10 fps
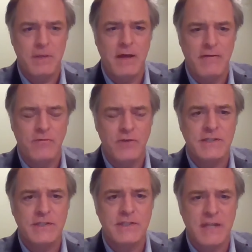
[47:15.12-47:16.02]
uh,
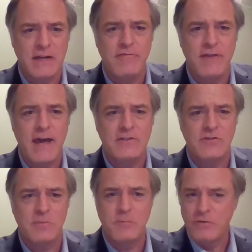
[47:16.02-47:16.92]
risks and effects
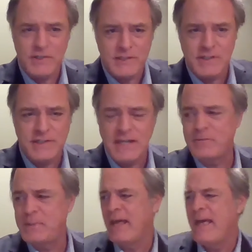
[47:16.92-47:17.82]
from your risk
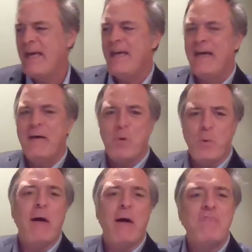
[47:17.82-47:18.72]
assessment. But
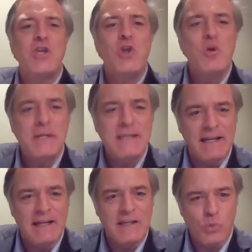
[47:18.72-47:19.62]
we now have the human
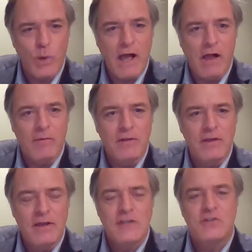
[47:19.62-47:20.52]
data as well
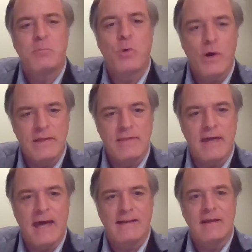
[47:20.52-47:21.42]
supporting
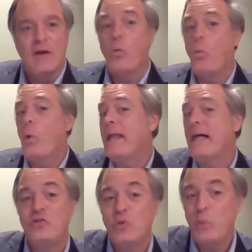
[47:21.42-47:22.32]
that. What
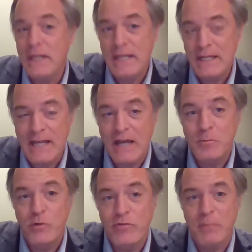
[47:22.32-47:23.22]
else do we need now to
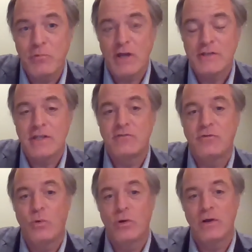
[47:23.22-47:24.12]
move that process
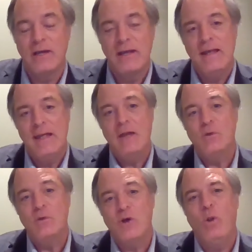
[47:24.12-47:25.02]
forward? And it
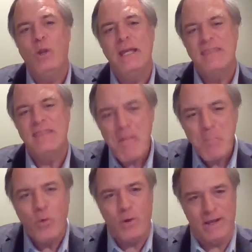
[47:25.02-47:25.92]
was only at
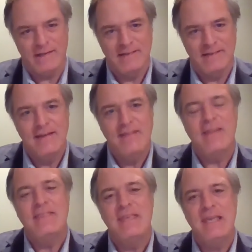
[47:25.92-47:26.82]
that point
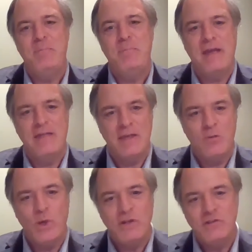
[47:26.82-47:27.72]
that the EPA
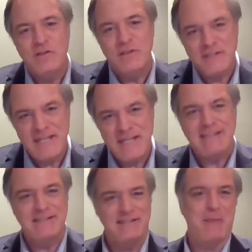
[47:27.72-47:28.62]
then went to this
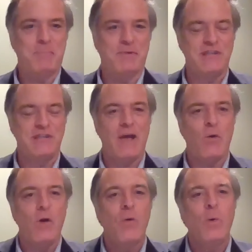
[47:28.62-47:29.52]
next step of
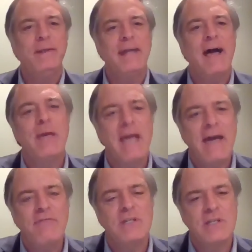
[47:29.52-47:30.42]
saying, well, now we
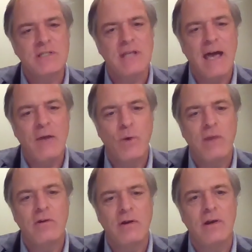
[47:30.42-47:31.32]
have to decide
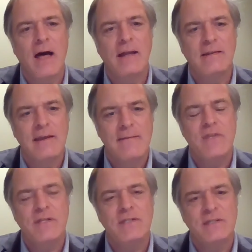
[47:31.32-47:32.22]
whether or not
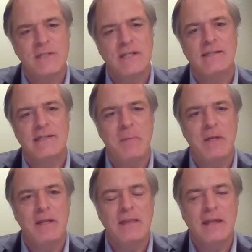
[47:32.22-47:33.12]
this is a
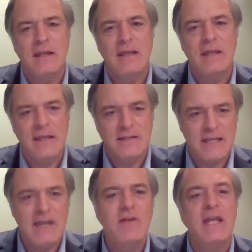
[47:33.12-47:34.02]
contaminant that is
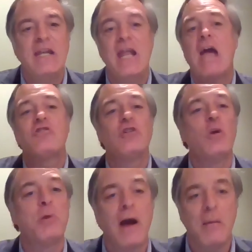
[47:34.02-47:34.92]
even a national
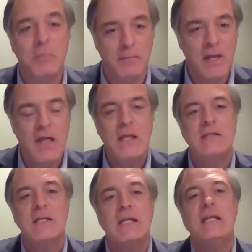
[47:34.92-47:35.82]
problem.
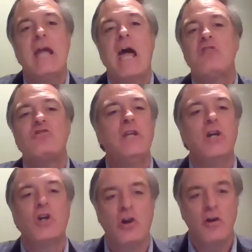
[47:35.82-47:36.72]
Is it a nationally
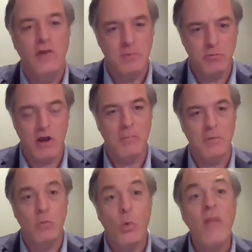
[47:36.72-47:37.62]
occurring
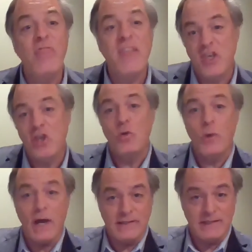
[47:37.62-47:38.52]
problem, one that the
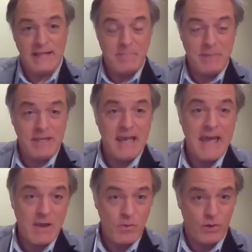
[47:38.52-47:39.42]
US
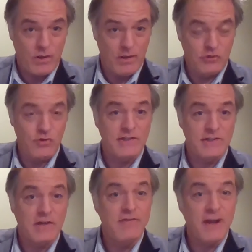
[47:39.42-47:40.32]
EPA will address
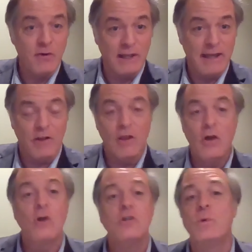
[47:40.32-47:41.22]
on a federal level,
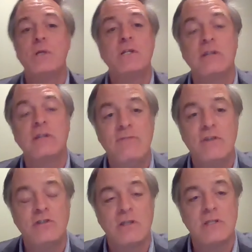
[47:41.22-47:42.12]
or do we just leave
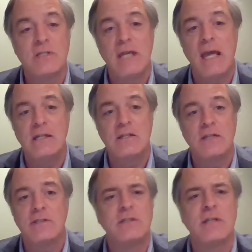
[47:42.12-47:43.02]
this to the states
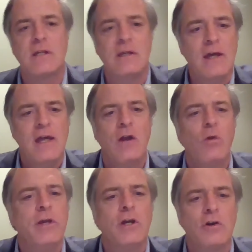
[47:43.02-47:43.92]
because it's a it
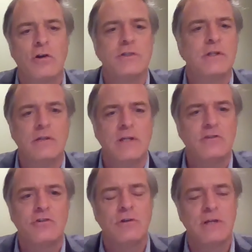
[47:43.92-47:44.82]
only occurs in, in
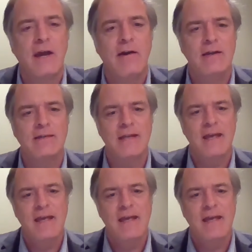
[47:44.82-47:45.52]
certain areas.